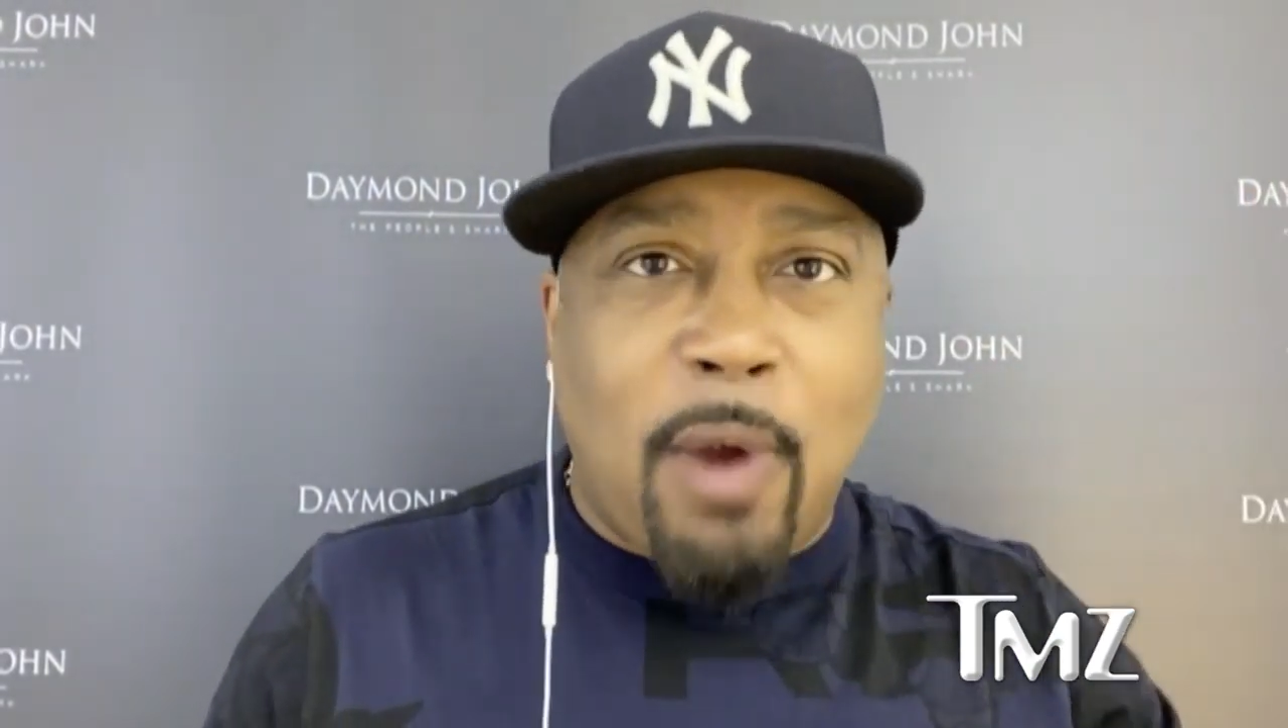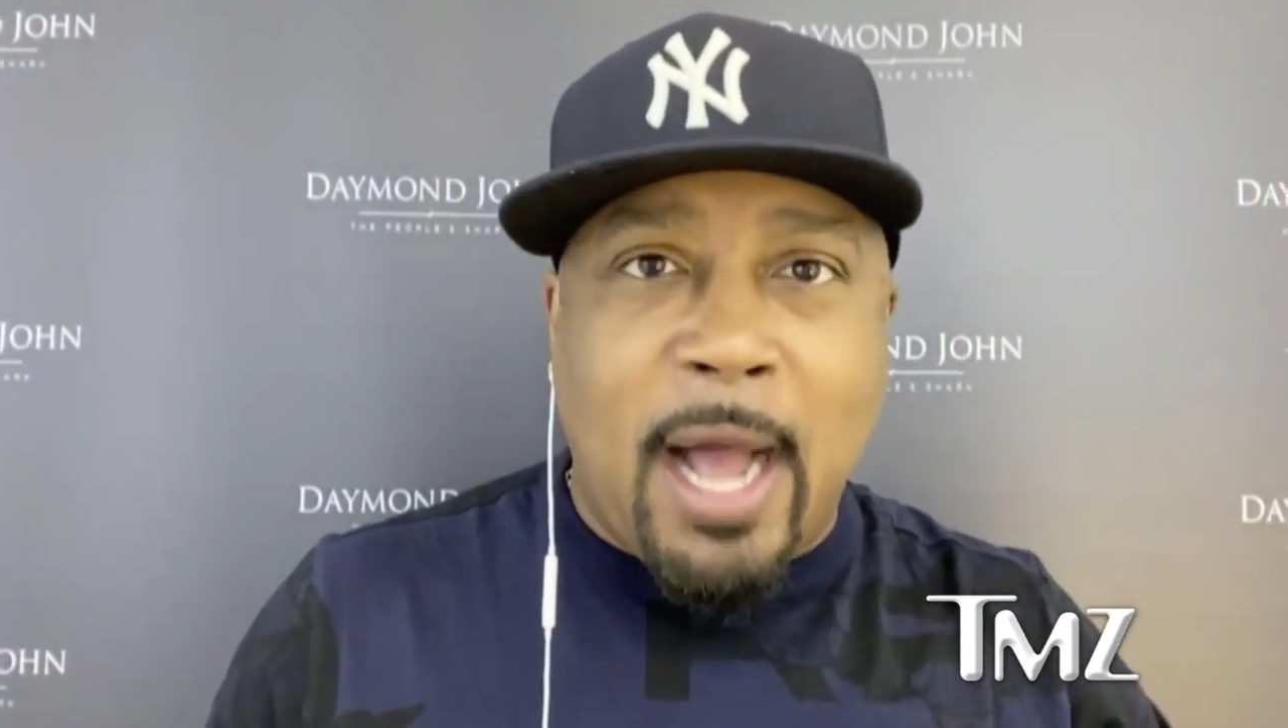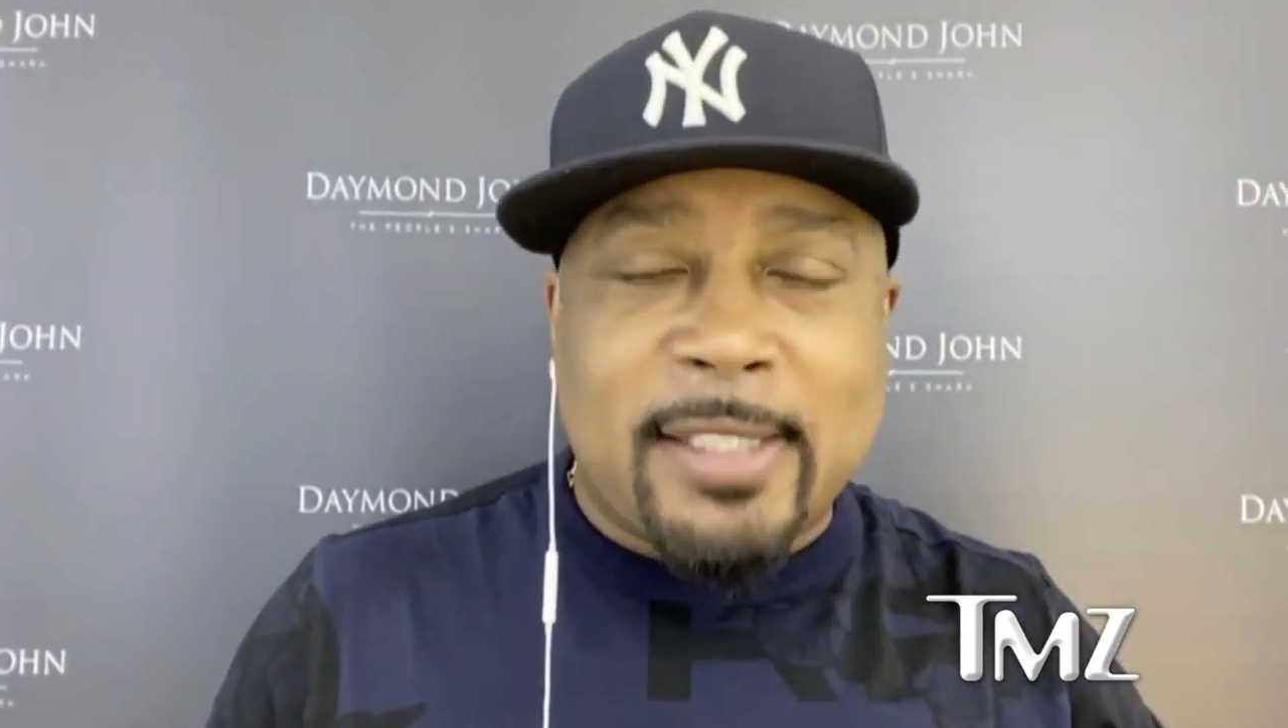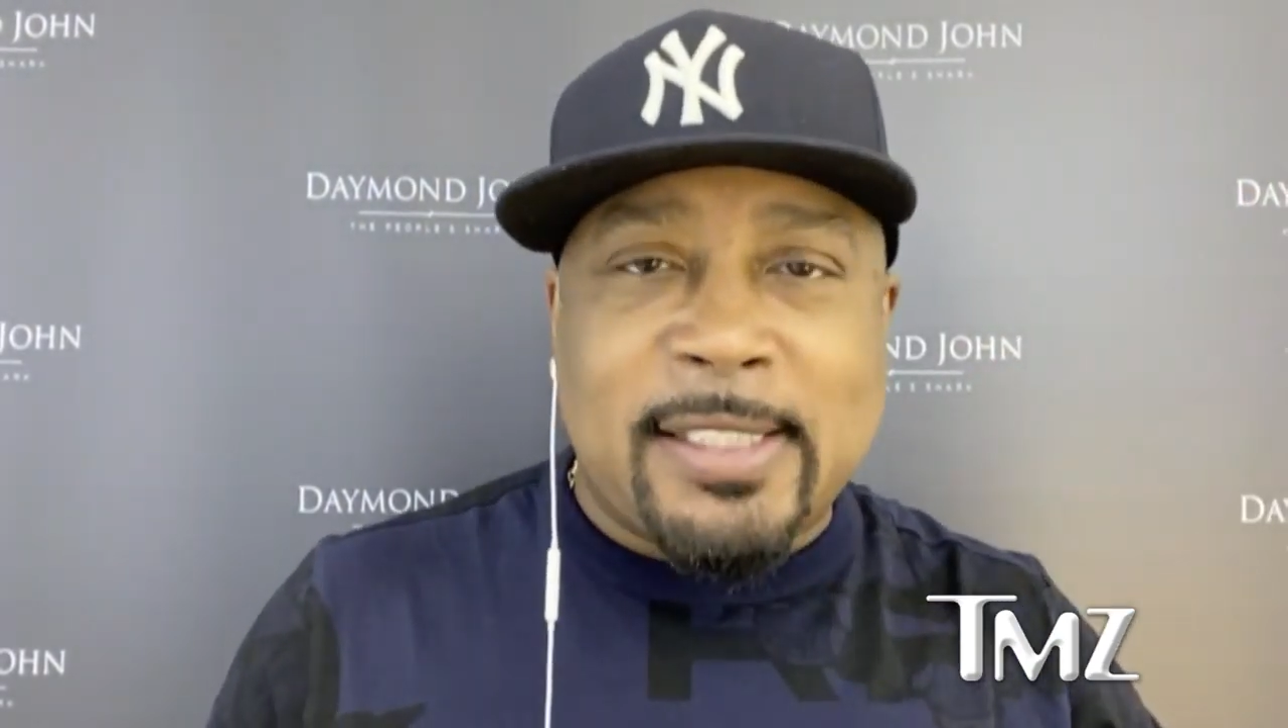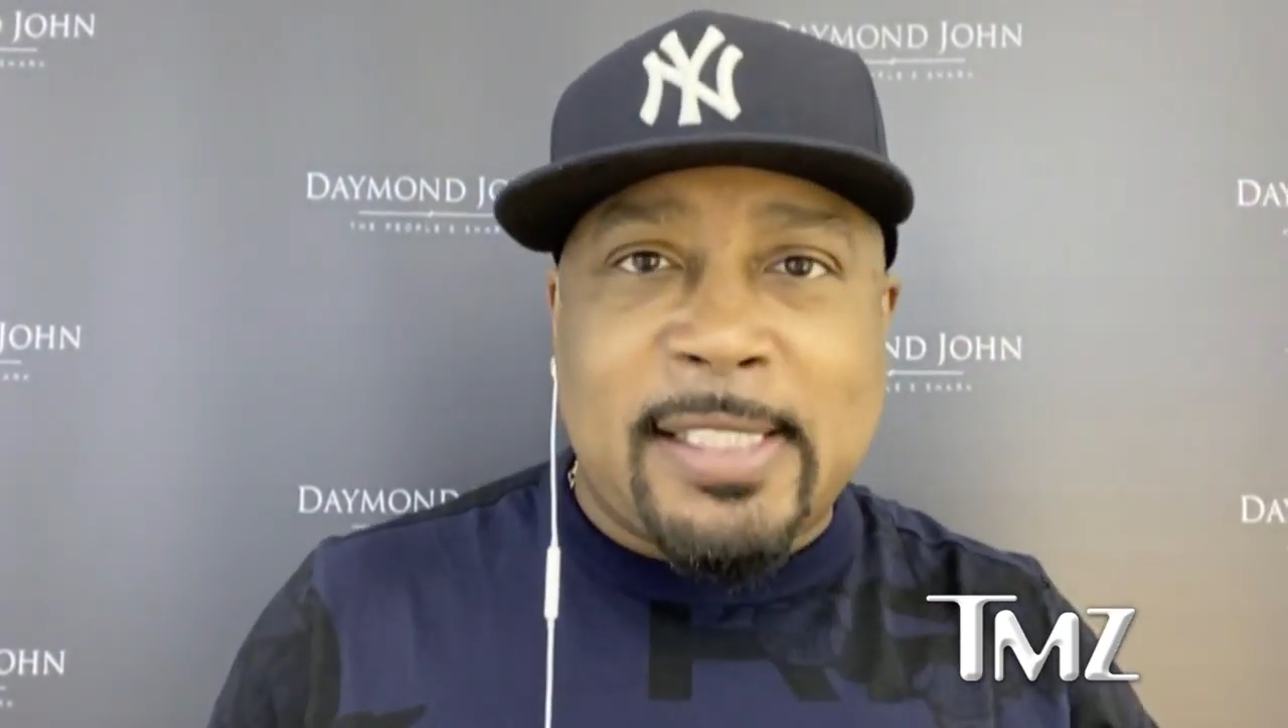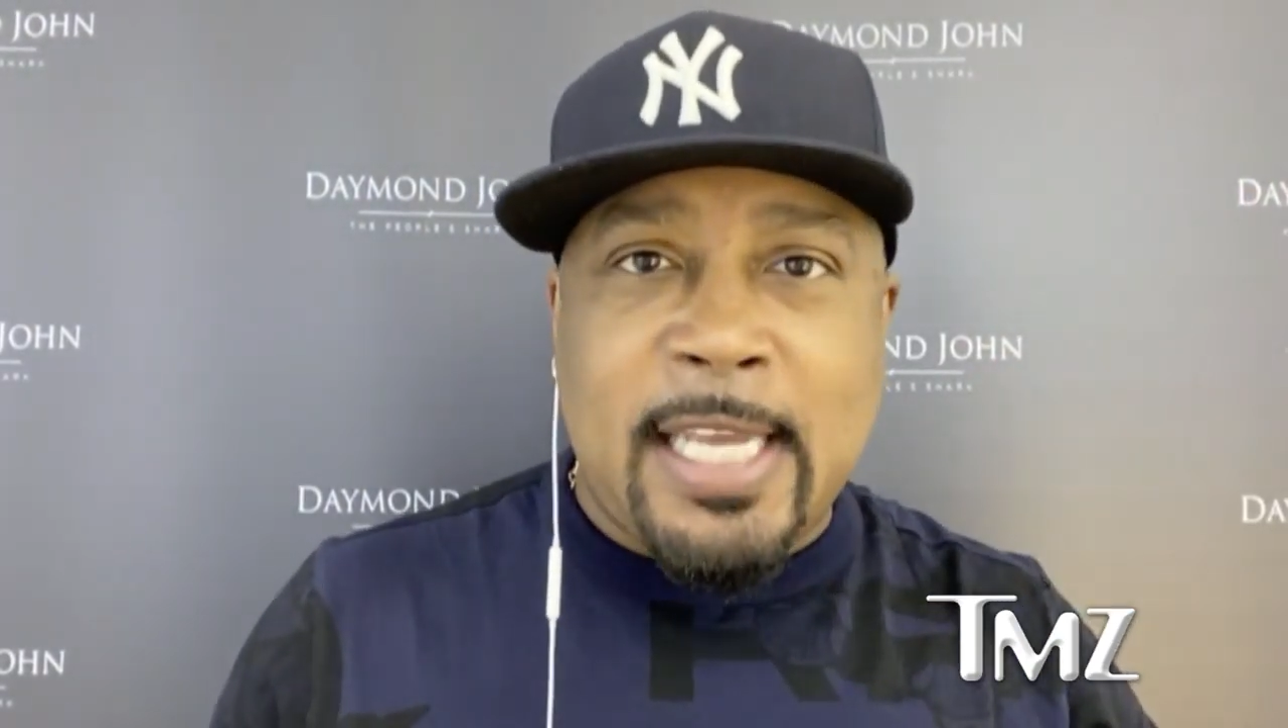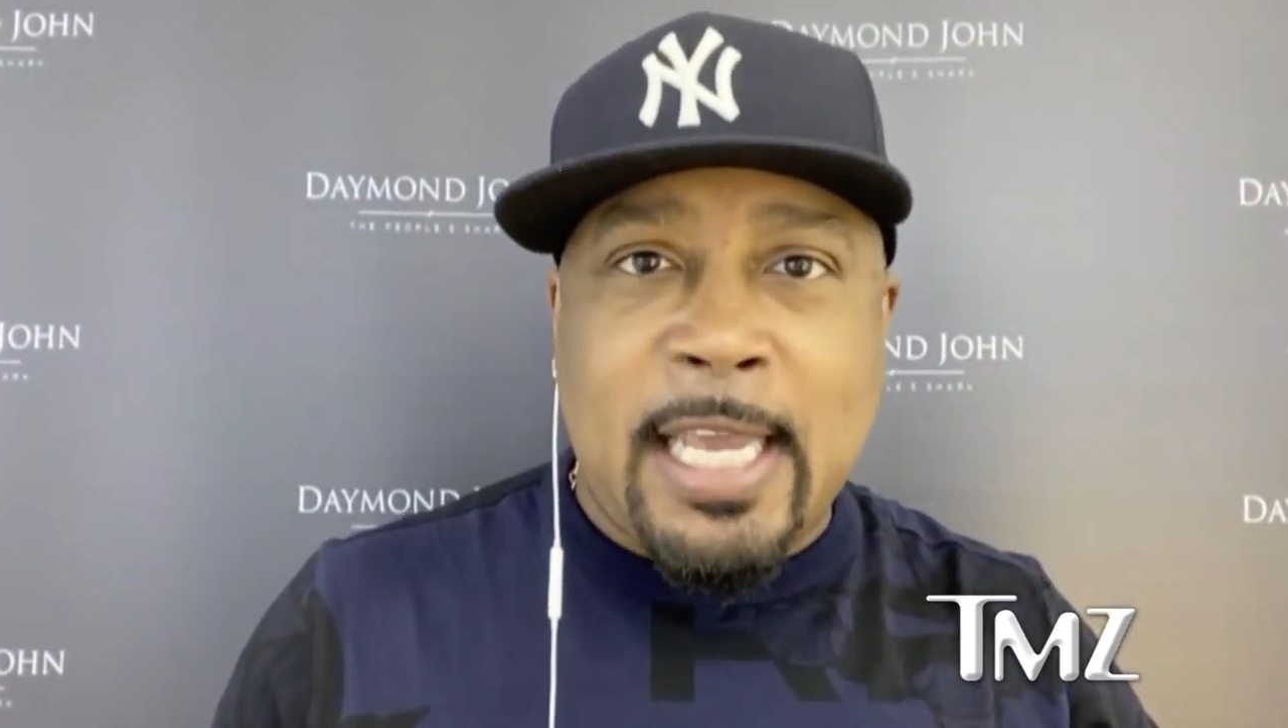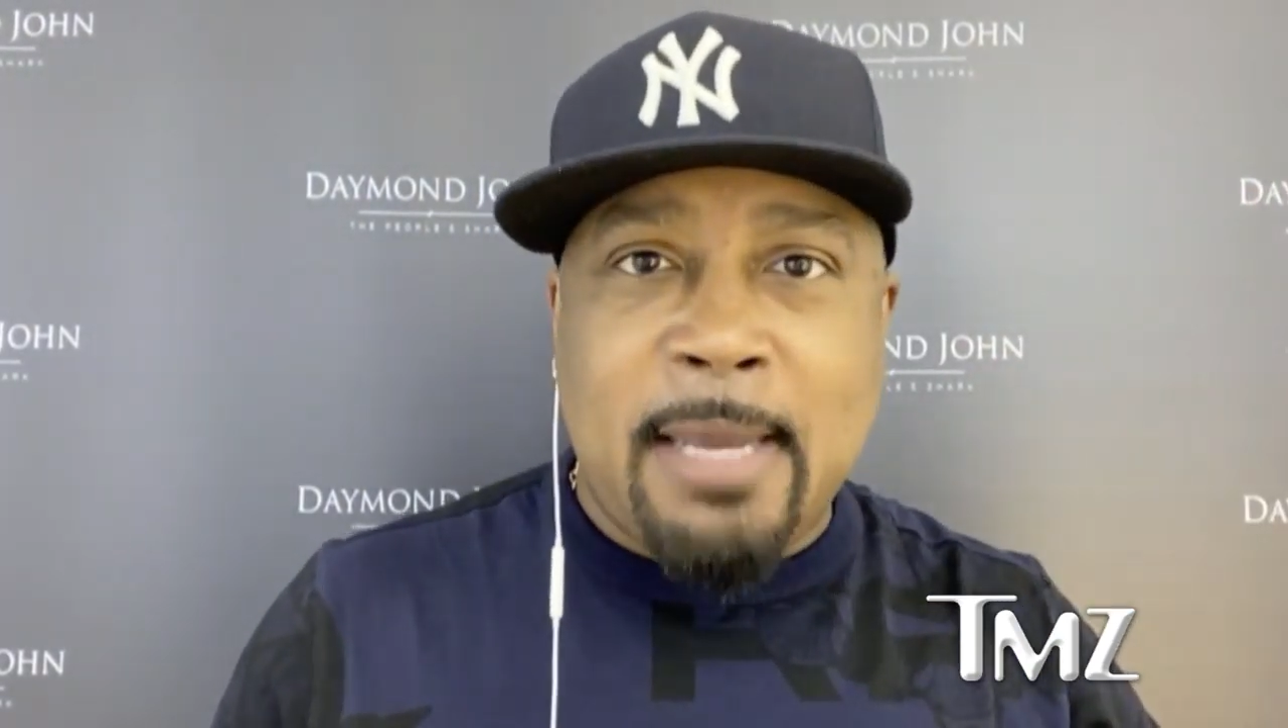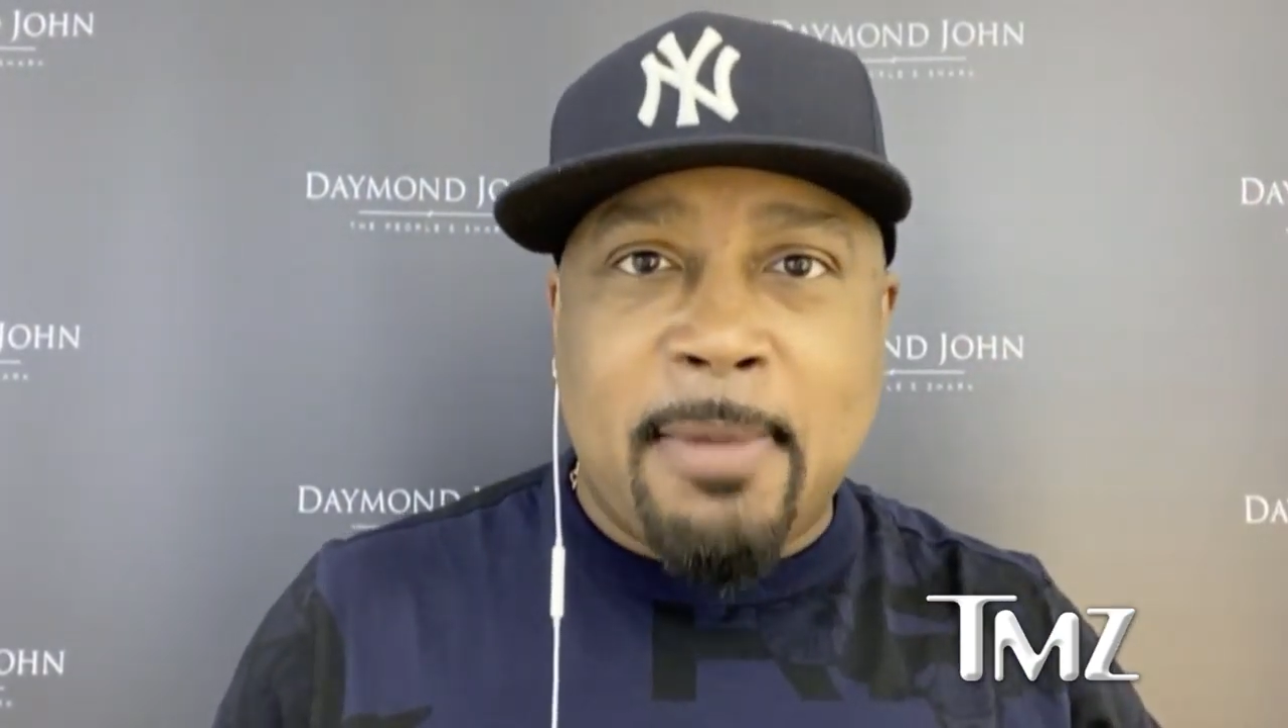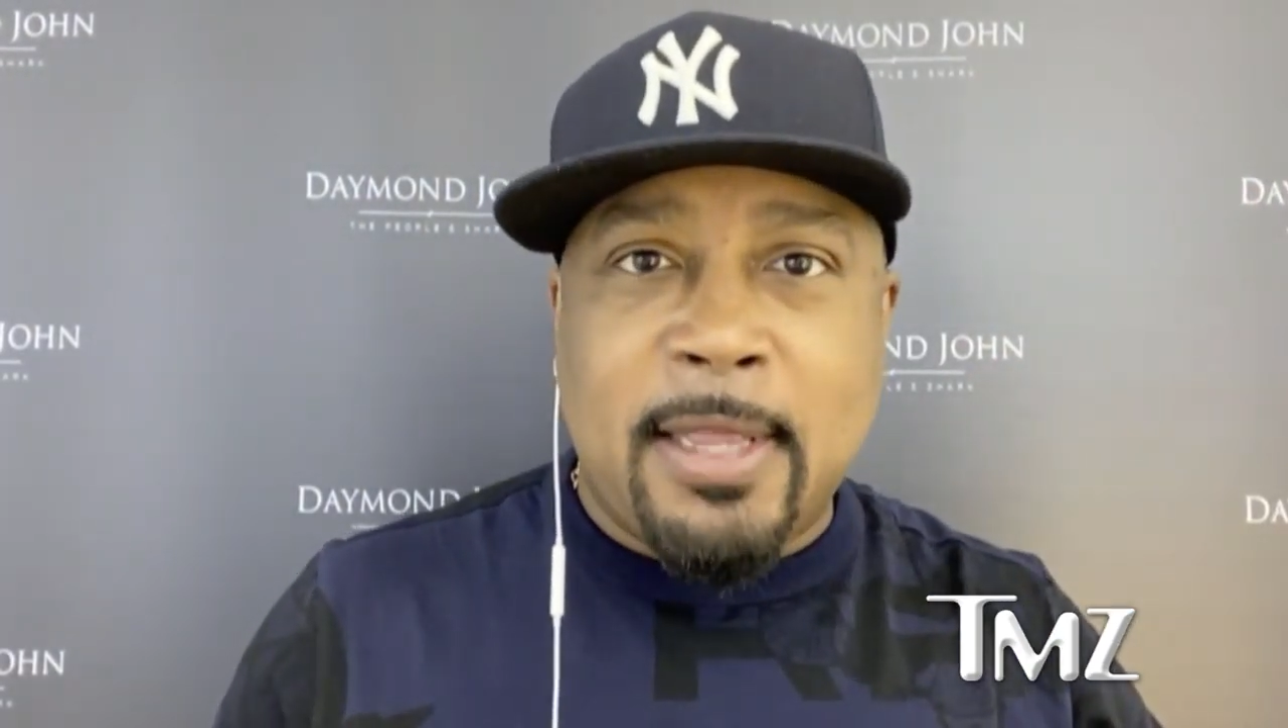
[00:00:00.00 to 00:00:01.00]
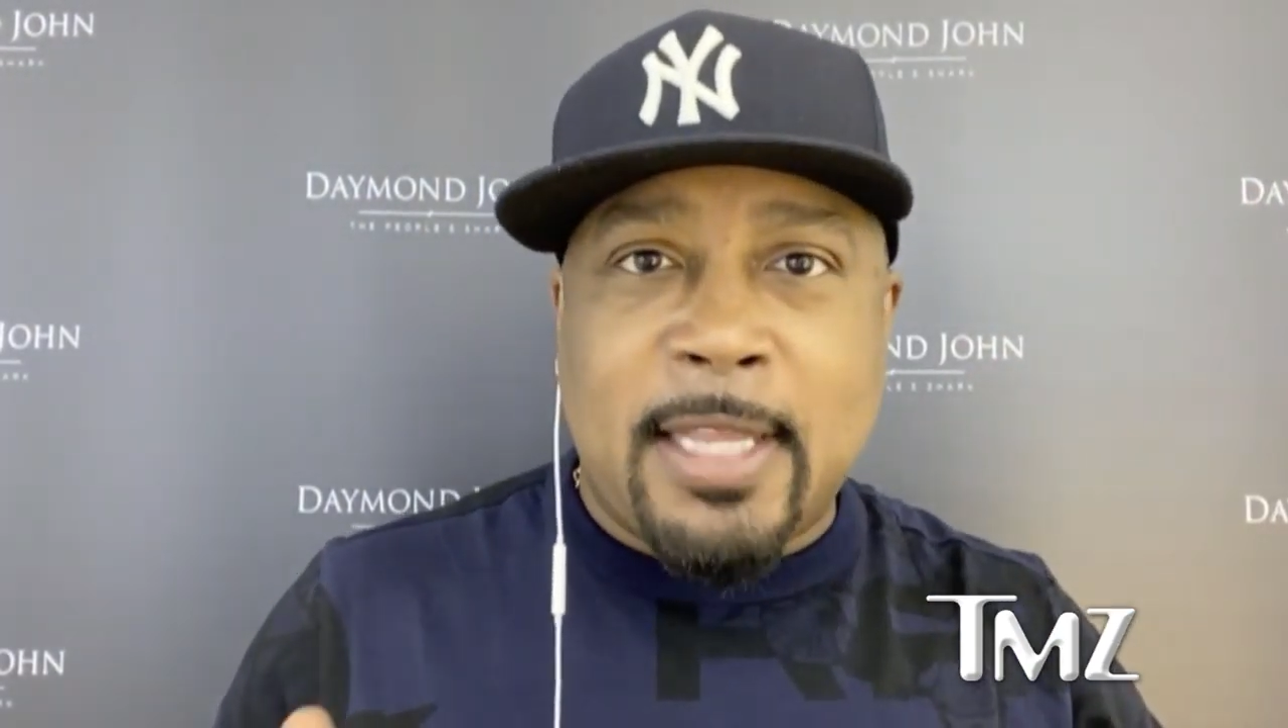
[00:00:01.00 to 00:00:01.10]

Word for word: Rock's team